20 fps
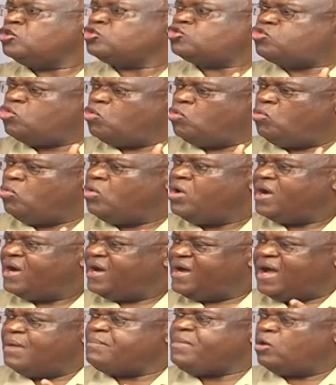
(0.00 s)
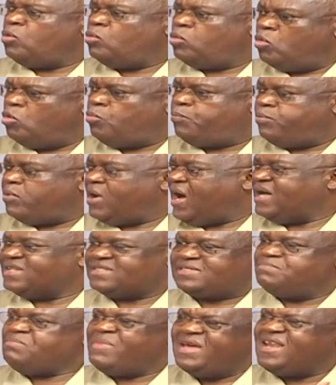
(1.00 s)
Two, Gamma Group,
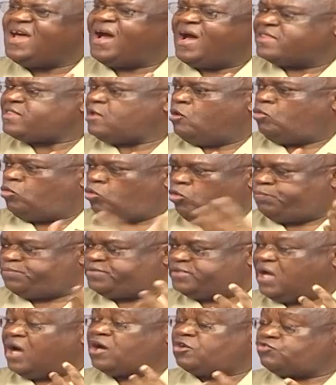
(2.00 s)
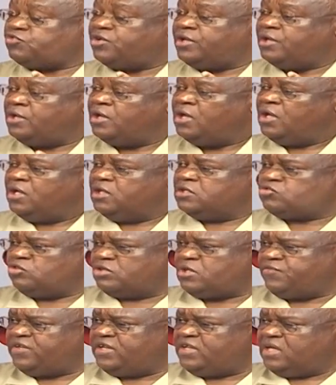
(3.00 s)
as many other groups, actually, it's
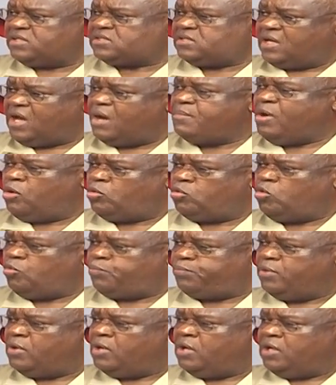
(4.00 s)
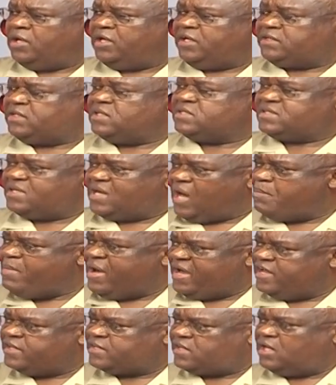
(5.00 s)
not even just Gamma Group, it is Gamma
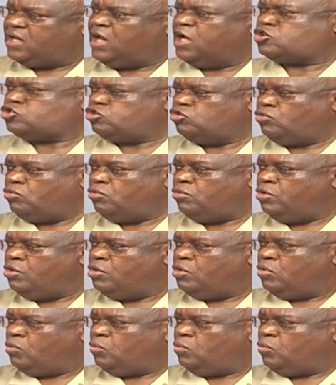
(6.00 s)
International, mm.